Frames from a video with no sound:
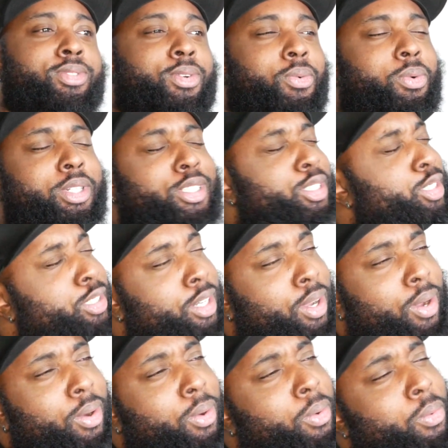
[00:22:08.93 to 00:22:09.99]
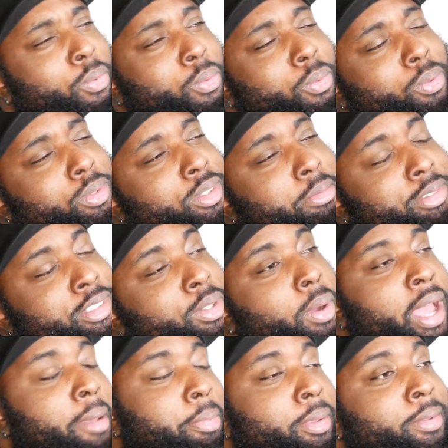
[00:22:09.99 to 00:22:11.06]
What a show. I'm so
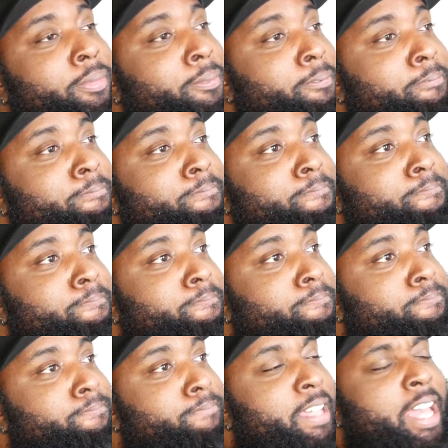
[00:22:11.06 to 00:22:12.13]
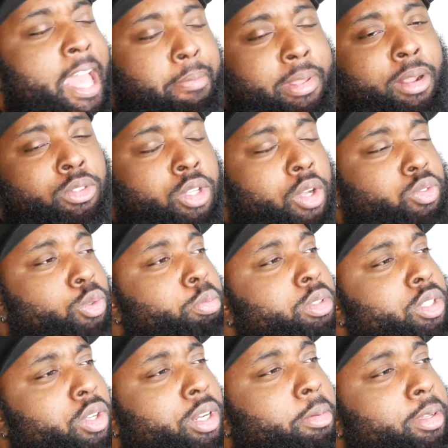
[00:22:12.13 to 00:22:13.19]
happy. Not happy, that was awful, but
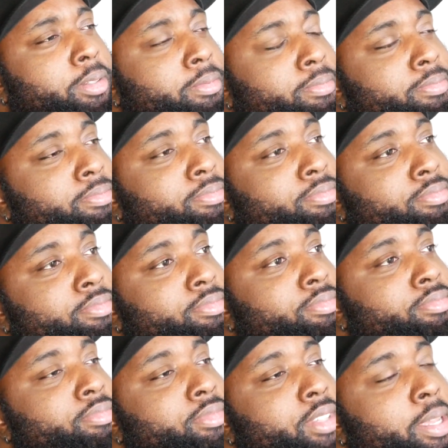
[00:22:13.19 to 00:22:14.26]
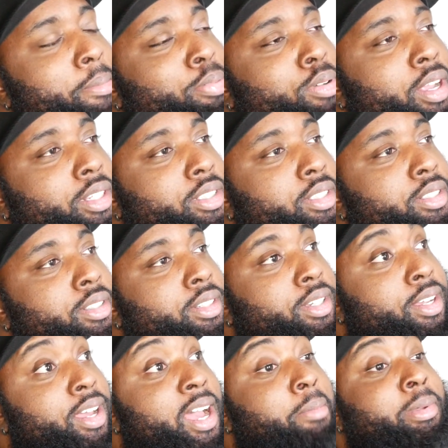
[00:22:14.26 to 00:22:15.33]
you know what I mean. Impressed.
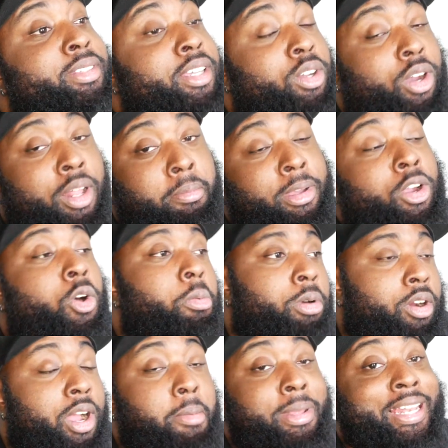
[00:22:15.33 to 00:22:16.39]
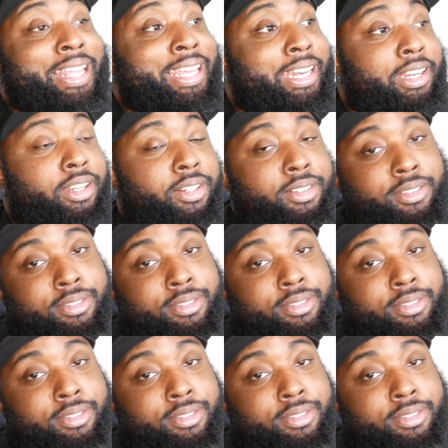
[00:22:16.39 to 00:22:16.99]
I'm like homegirl. I'm elated.